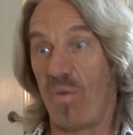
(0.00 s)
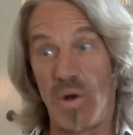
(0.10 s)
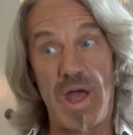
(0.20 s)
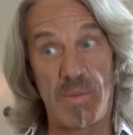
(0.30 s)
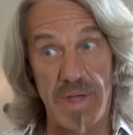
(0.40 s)
they
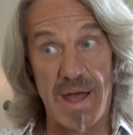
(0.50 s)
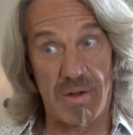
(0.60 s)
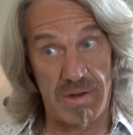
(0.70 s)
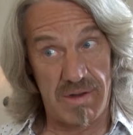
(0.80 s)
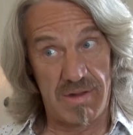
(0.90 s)
won't help you
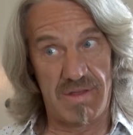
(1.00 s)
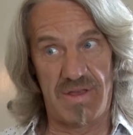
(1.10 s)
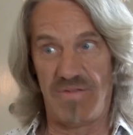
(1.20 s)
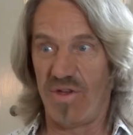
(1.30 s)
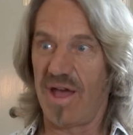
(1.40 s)
out.
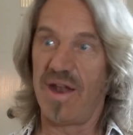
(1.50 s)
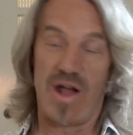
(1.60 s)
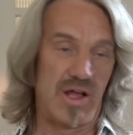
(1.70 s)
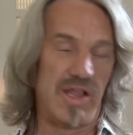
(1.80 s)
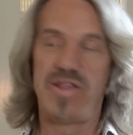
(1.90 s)
If you got
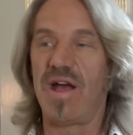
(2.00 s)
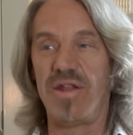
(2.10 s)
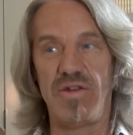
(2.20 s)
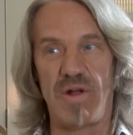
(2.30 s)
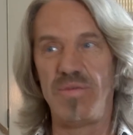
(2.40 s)
an ugly
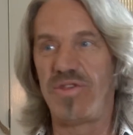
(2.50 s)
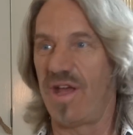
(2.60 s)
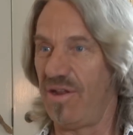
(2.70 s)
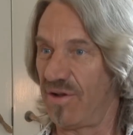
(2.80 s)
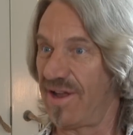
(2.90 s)
sounding drum
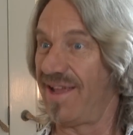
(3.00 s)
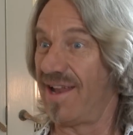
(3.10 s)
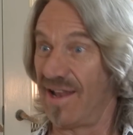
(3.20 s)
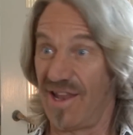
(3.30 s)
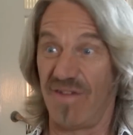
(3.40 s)
set, you're going to
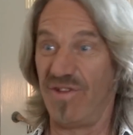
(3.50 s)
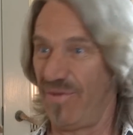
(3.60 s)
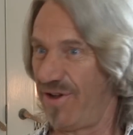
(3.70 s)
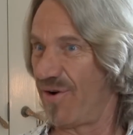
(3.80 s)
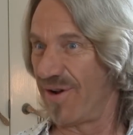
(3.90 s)
get a lovely
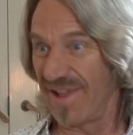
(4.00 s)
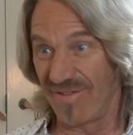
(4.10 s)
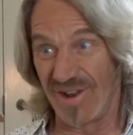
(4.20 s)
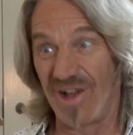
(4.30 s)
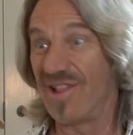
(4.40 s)
recording
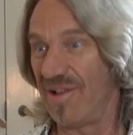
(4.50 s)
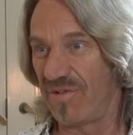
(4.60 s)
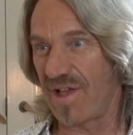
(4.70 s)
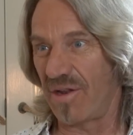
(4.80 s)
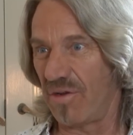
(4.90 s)
of an ugly
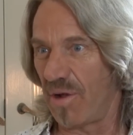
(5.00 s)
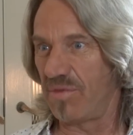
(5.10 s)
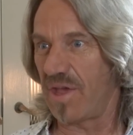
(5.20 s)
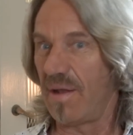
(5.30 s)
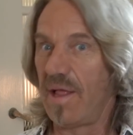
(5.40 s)
sounding
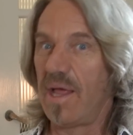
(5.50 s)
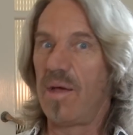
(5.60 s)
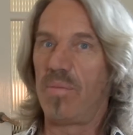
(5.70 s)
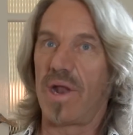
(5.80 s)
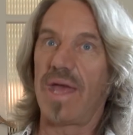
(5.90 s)
drum set.
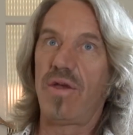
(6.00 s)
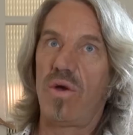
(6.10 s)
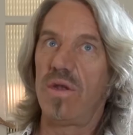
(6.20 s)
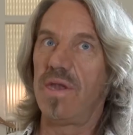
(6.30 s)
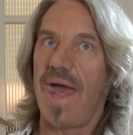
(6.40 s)
But I
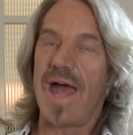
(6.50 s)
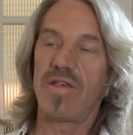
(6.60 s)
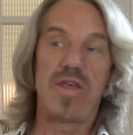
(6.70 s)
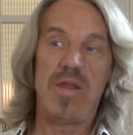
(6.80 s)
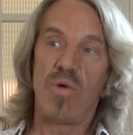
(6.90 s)
couldn't
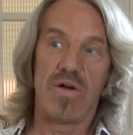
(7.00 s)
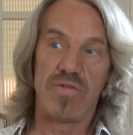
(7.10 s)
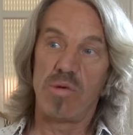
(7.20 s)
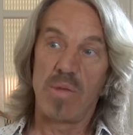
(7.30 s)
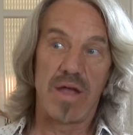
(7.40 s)
ask anymore
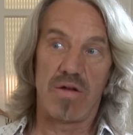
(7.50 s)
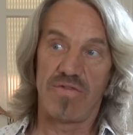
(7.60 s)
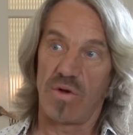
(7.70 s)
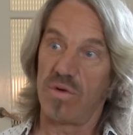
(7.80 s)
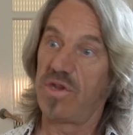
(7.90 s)
from a
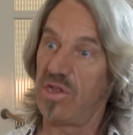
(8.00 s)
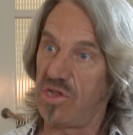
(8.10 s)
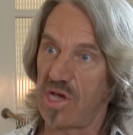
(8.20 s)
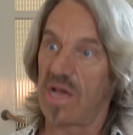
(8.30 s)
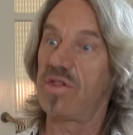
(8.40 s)
microphone to
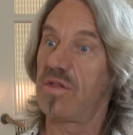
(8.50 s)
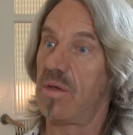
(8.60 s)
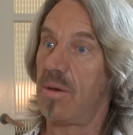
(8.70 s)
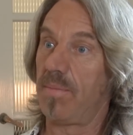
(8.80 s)
just